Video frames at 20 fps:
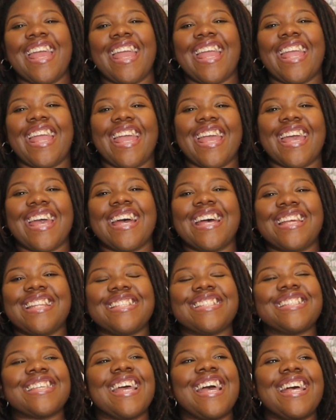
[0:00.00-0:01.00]

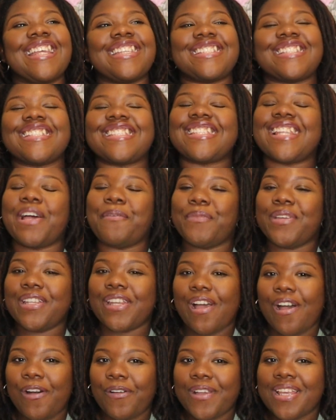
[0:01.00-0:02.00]
And just let me
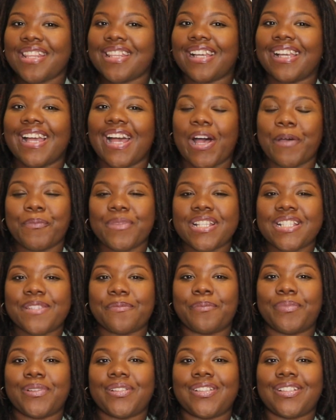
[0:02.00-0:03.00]
know in the comments
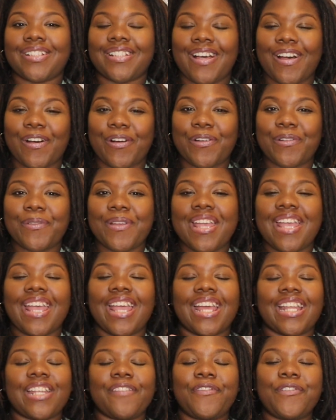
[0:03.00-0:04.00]
below.
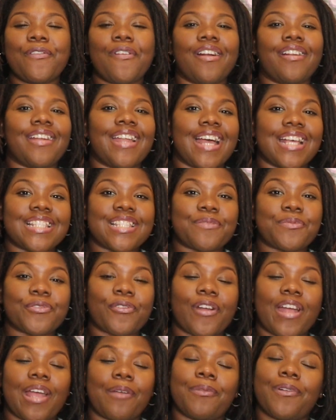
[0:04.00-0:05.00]
And if you are not
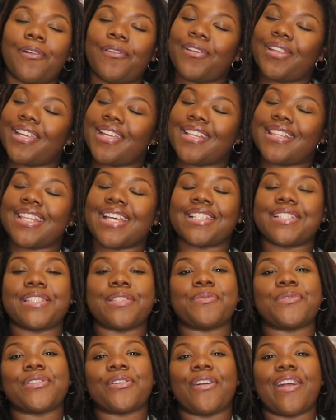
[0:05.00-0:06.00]
subscribed, go on and hit that
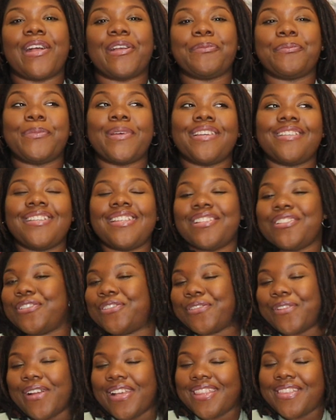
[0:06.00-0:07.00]
subscribe button and
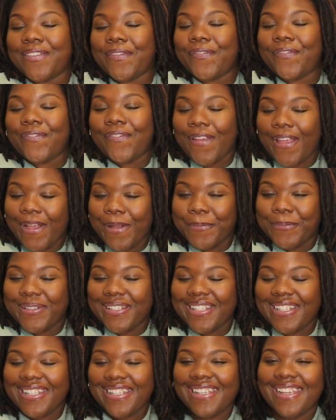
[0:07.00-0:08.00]
join the
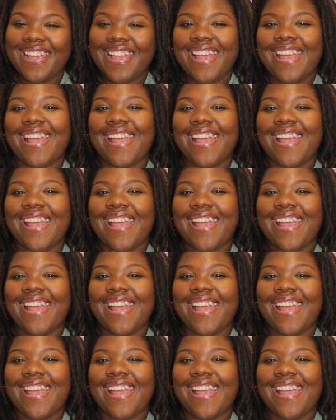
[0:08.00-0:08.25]
family.